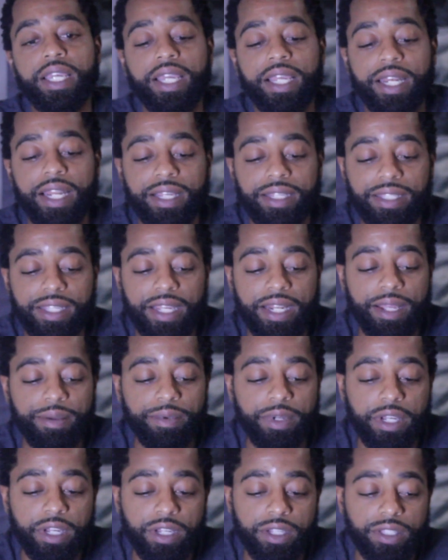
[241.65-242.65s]
And I say
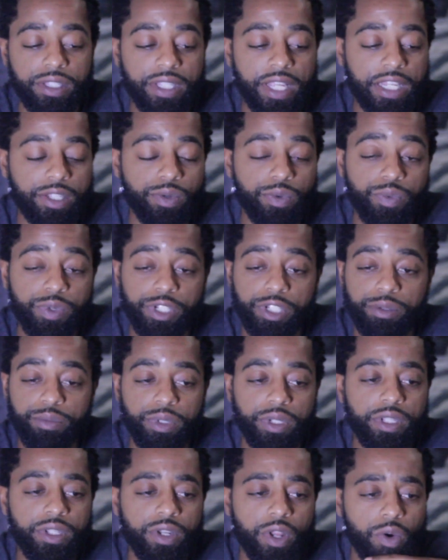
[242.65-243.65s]
that because that's when we should
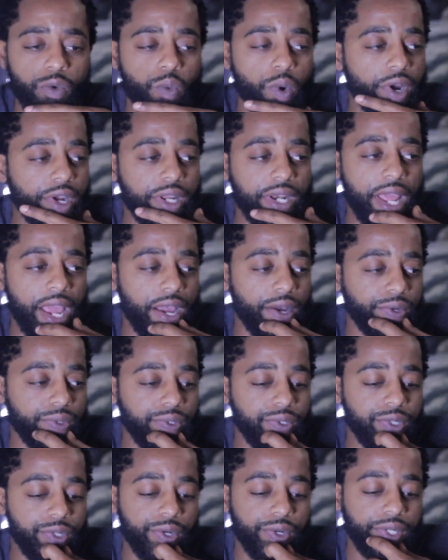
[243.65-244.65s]
be, working
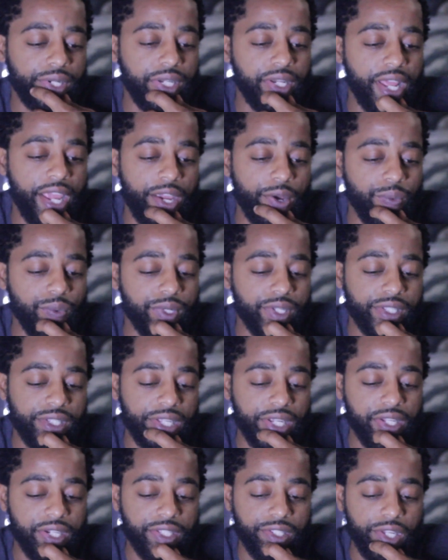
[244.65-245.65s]
out during the day. When the
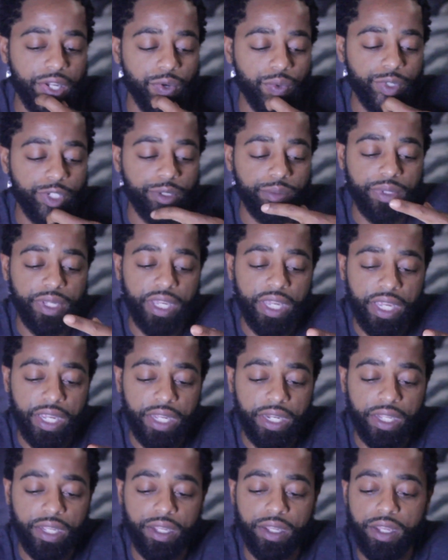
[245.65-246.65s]
sun is up, we should be
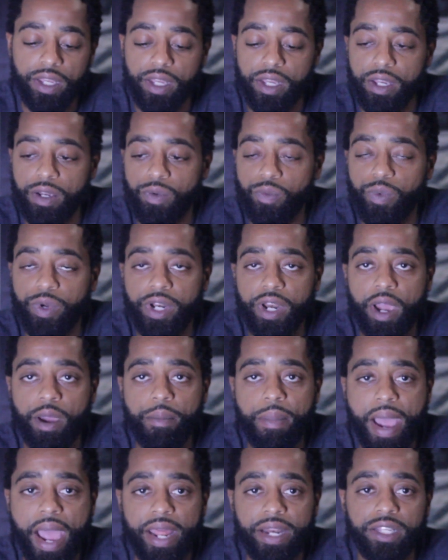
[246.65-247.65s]
eating when our
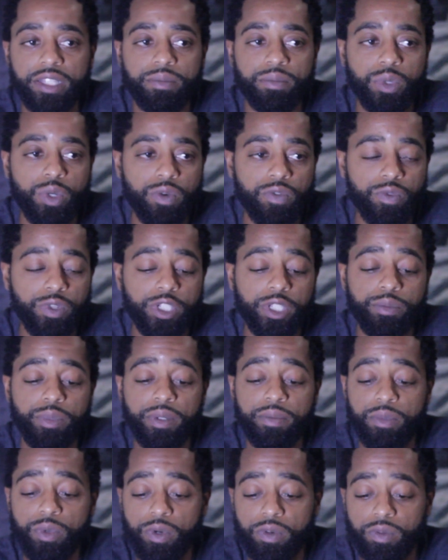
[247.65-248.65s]
body is moving. We should
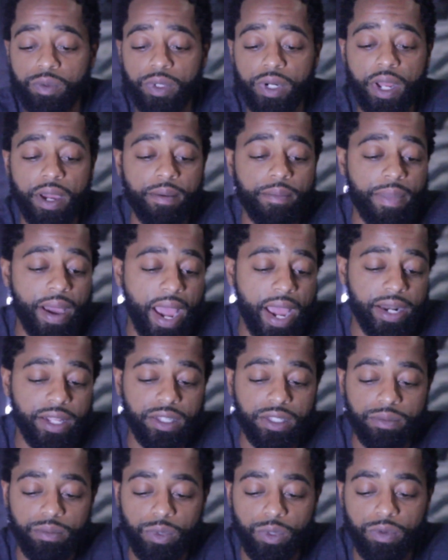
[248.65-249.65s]
be moving when our body
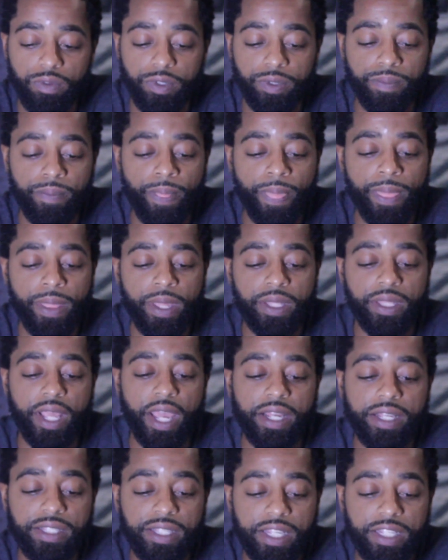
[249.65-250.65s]
is moving.
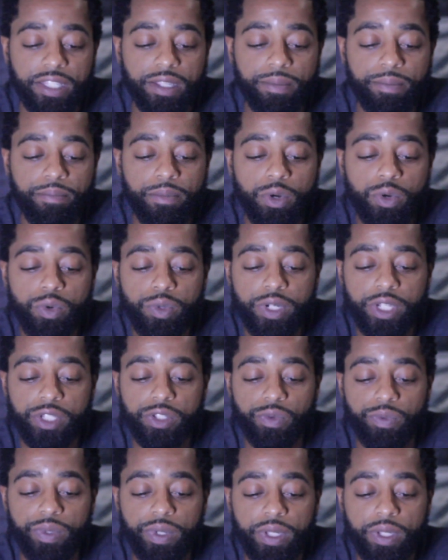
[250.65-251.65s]
Now it says the moon
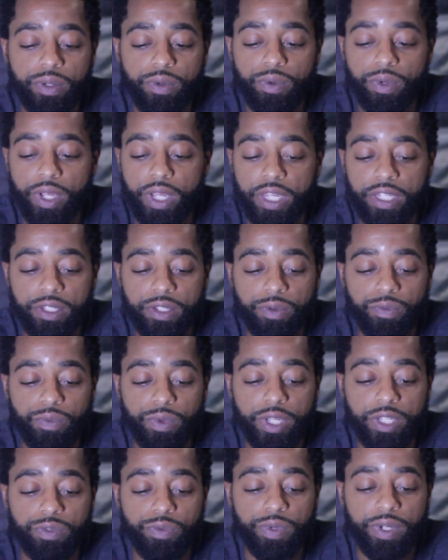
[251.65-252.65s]
is
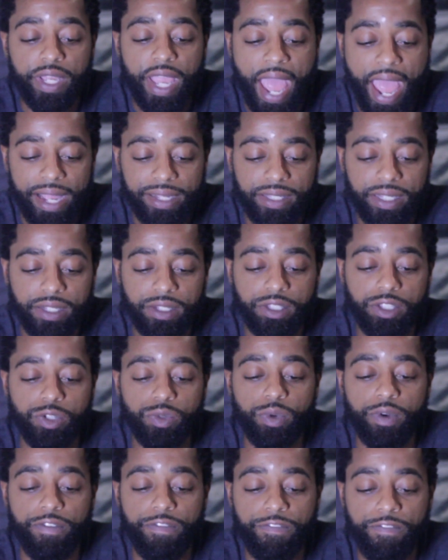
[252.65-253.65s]
reacting
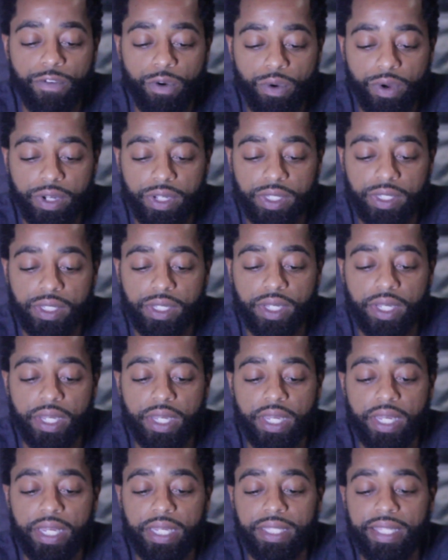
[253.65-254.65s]
to a force
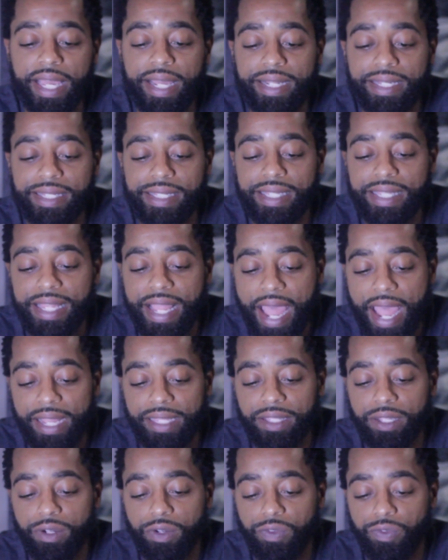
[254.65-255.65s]
that is
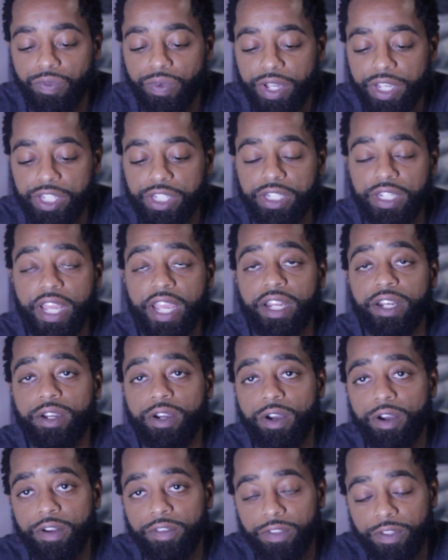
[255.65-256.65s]
not the
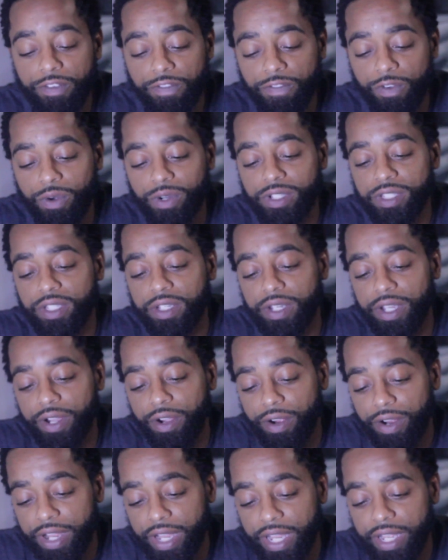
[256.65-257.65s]
originator of the force
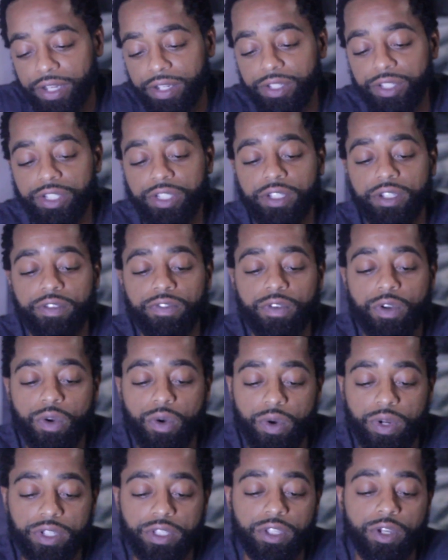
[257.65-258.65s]
or energy. Of
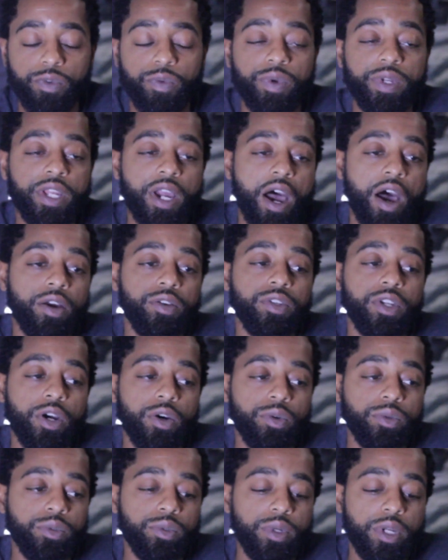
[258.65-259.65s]
course, so we all
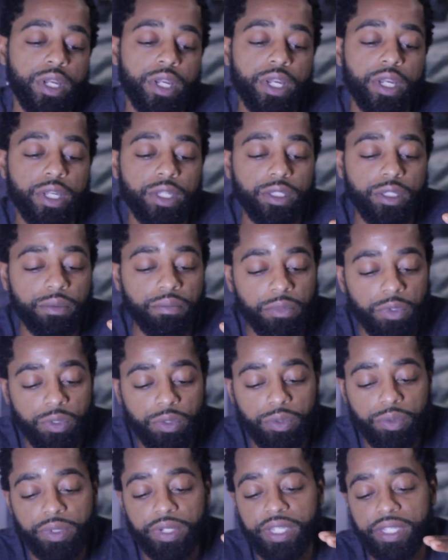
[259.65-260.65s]
know the
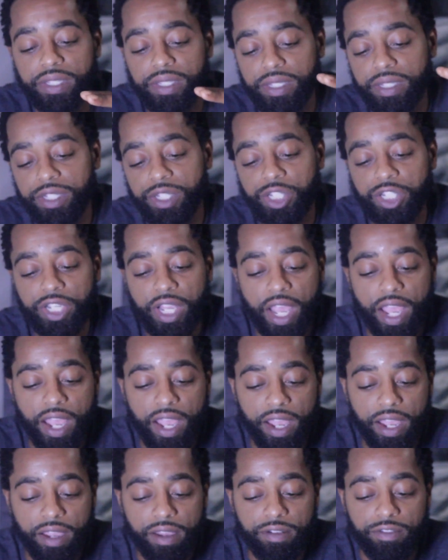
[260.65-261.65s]
moon gets its
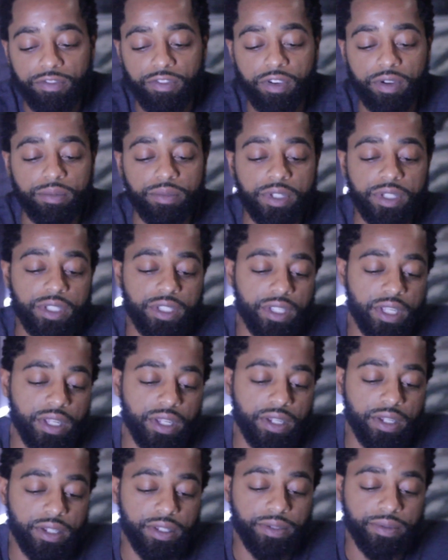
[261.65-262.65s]
shine from the
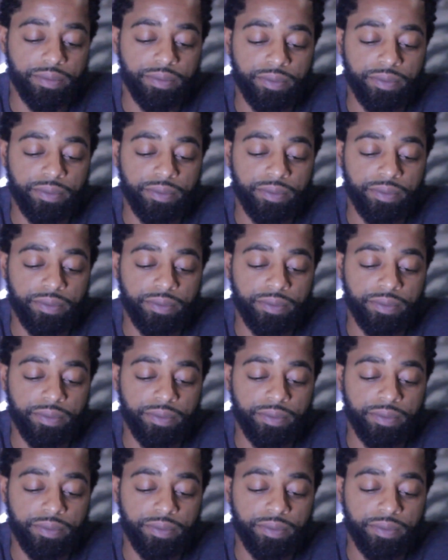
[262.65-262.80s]
sun.